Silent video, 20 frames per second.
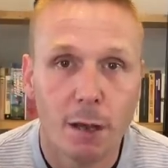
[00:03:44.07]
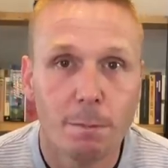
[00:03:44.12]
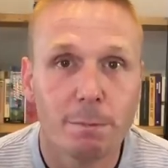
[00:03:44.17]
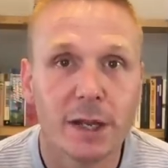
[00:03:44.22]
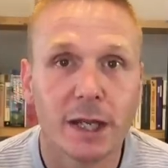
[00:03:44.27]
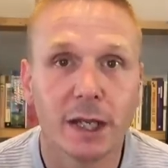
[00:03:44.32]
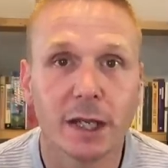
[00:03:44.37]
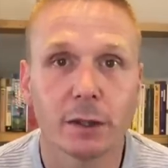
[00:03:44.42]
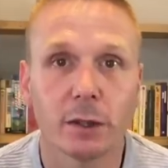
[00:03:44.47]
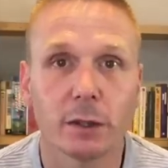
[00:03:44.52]

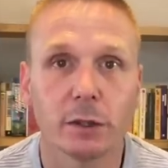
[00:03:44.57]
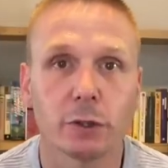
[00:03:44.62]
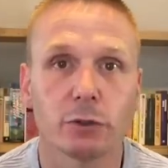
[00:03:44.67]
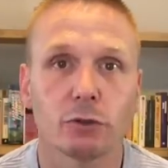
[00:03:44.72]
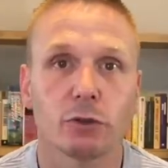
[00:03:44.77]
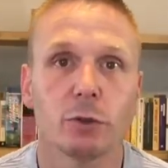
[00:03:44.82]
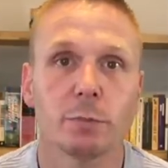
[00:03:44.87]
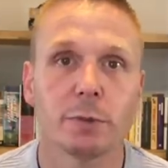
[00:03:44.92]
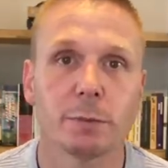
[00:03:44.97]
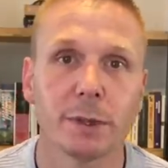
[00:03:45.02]
meaning that the
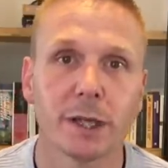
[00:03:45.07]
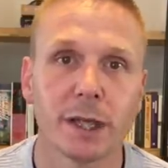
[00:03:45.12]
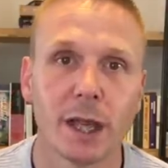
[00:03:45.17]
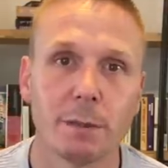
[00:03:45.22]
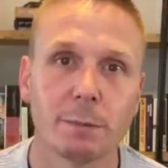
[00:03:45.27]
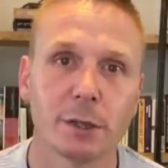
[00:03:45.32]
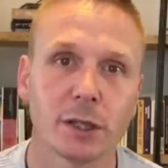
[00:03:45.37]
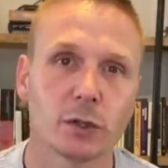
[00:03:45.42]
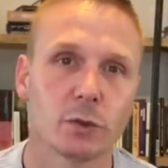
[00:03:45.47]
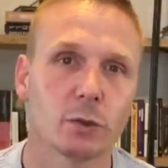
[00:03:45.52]
troops
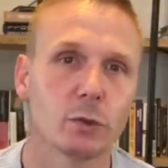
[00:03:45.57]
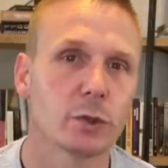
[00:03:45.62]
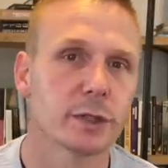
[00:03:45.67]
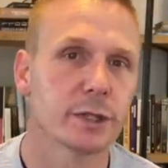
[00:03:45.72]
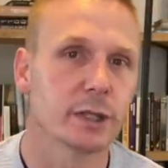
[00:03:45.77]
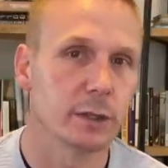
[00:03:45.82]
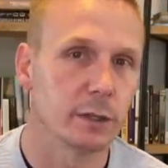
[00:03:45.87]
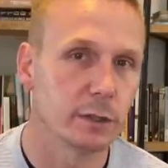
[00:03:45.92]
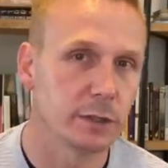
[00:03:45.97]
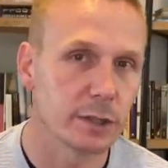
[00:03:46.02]
became
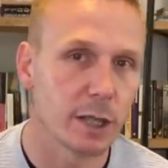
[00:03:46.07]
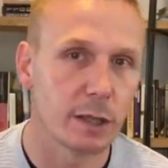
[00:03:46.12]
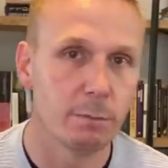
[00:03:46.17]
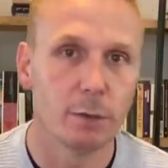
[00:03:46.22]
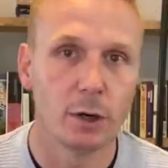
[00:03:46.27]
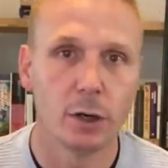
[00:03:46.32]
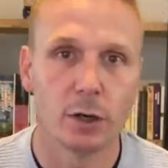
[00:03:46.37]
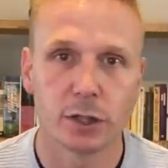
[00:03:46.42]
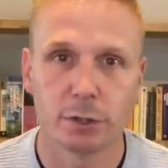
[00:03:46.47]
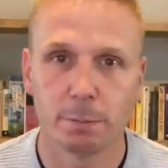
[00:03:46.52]
exhausted as they
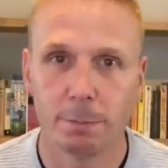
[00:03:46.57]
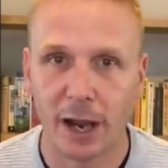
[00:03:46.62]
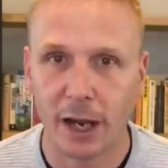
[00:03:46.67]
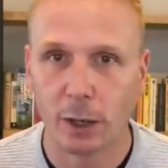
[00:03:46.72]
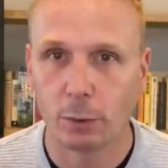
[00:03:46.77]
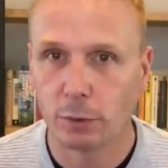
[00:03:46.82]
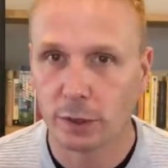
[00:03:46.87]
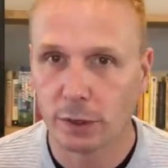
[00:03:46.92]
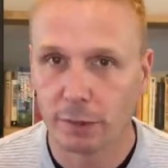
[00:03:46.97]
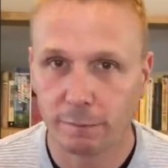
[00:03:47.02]
marched
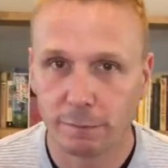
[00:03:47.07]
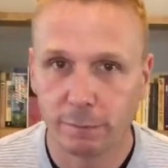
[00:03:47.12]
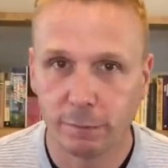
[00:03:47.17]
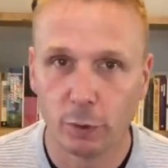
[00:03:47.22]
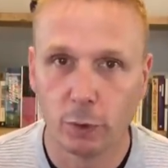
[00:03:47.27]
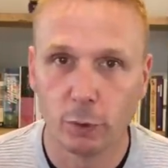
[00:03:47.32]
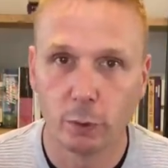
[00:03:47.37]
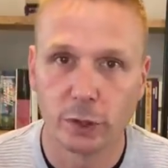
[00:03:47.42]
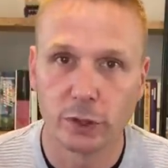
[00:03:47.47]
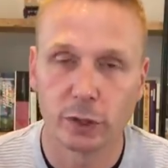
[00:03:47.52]
backwards and
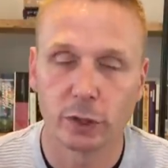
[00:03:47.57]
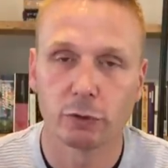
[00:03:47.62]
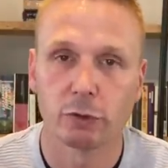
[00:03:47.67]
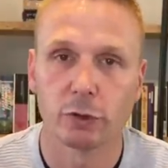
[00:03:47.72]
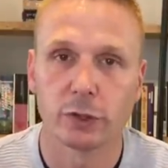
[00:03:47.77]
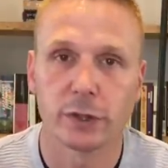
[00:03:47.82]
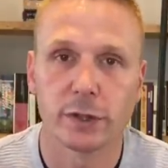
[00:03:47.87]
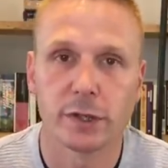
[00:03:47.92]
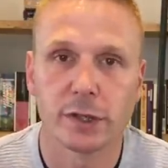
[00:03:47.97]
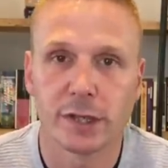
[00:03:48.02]
forwards
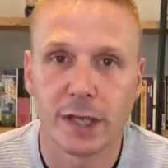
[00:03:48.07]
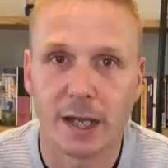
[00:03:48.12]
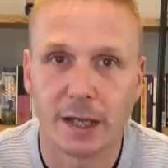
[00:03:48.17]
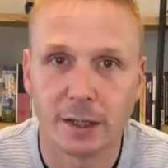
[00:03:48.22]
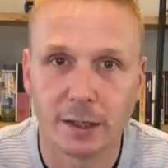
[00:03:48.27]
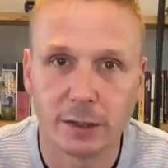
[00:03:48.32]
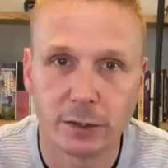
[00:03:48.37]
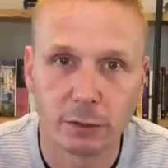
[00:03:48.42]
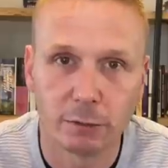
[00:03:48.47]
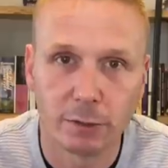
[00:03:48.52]
across the
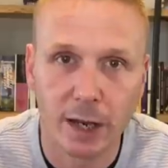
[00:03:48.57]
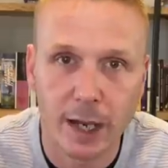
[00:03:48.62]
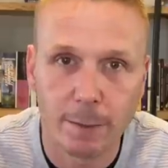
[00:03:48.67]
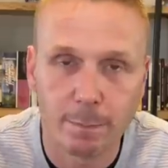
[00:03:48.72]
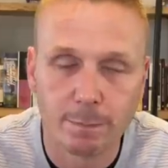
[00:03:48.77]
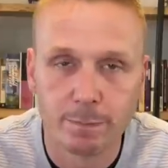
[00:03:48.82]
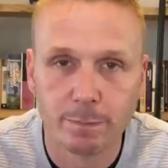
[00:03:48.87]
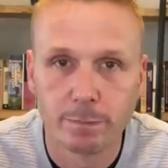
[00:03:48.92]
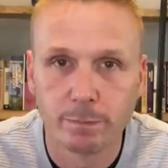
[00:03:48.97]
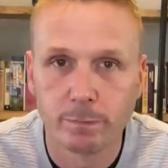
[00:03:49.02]
sandy terrain.